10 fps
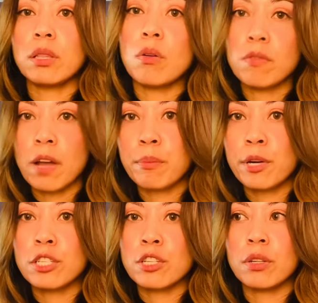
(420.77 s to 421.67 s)
low
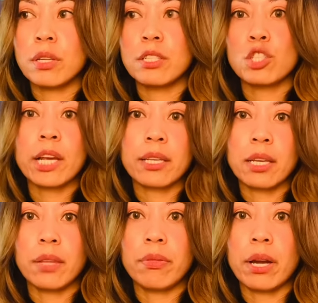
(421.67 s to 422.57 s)
vibrational and
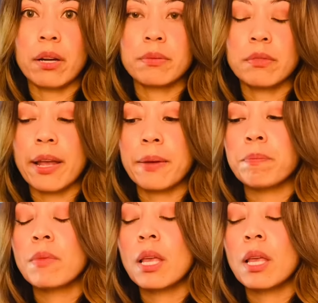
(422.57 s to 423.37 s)
checking in there, right?